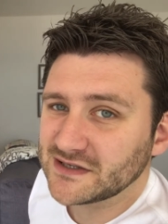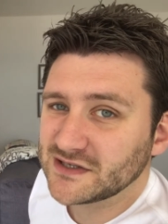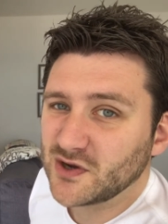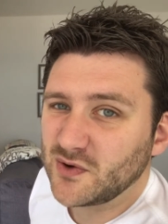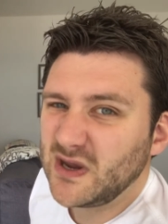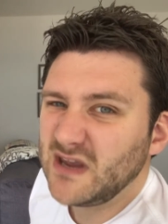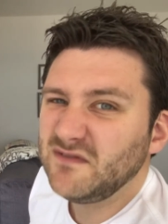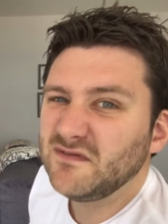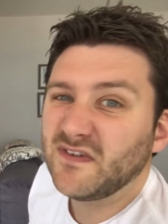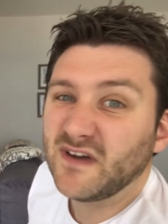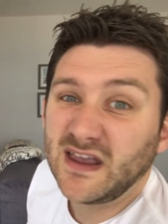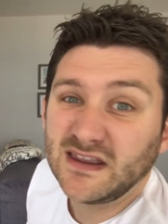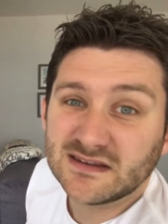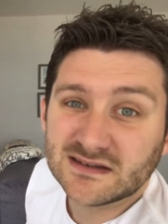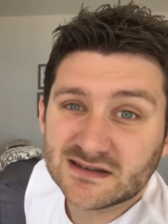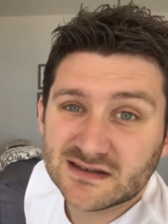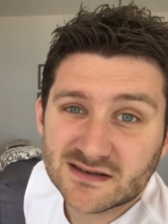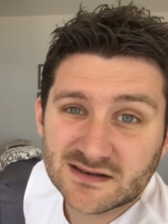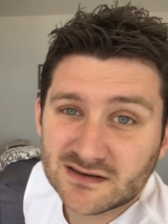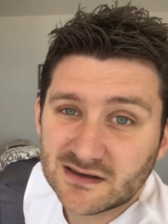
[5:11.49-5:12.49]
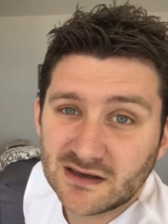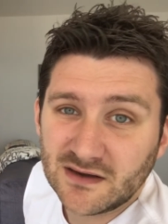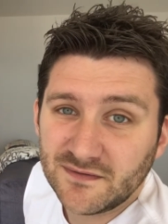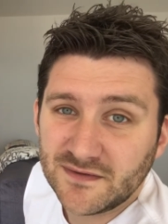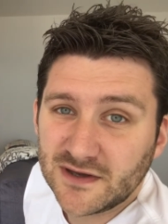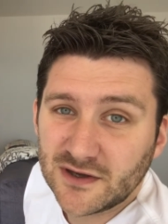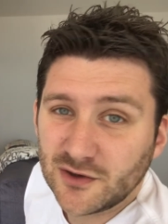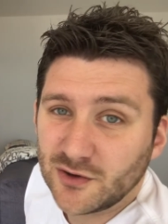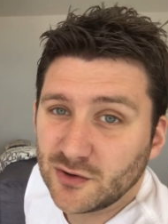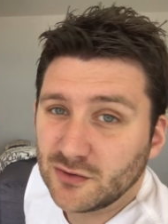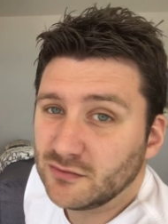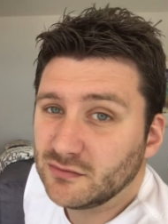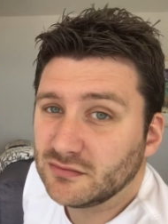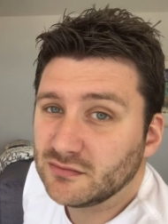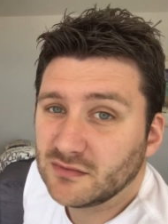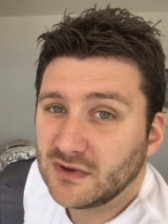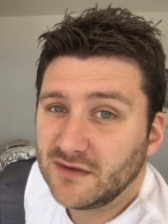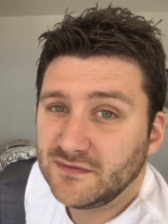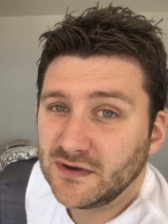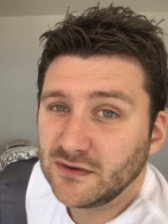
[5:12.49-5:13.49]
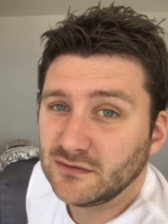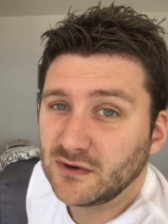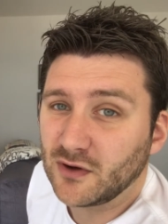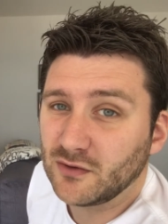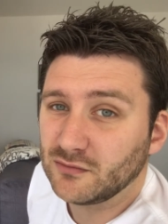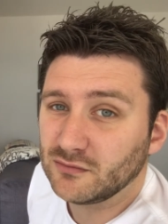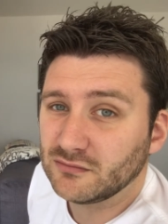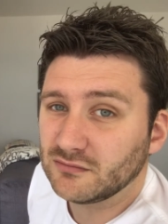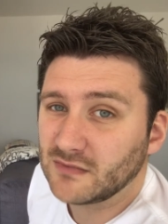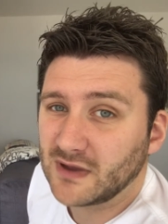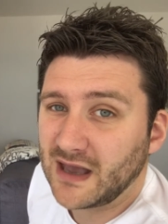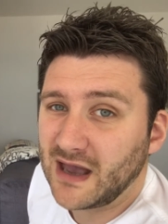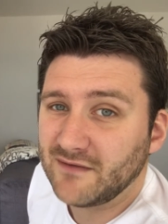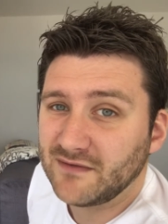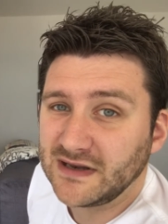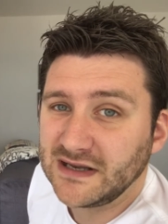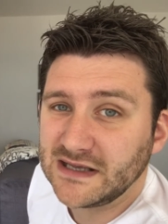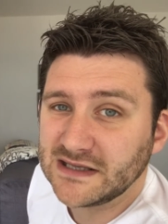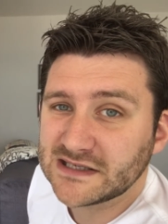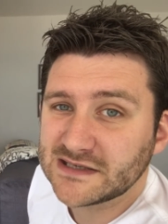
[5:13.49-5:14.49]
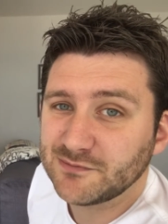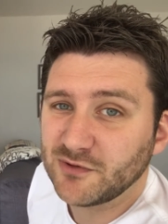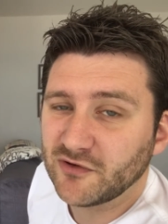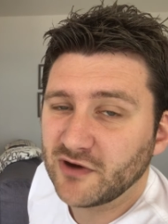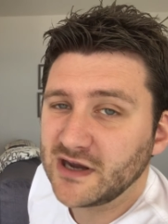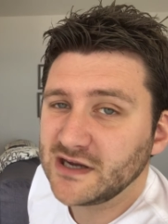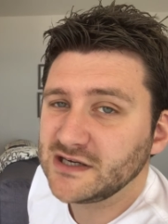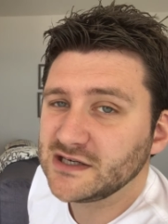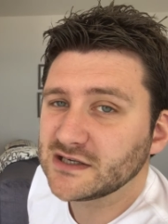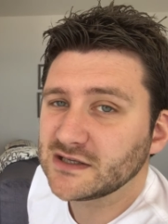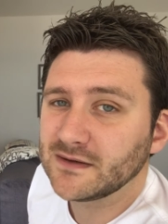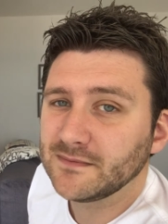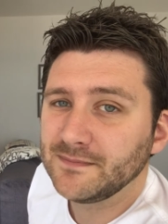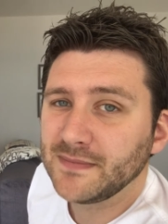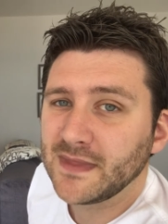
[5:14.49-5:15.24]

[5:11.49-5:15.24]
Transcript: So invent if you if you don't have any inspiration,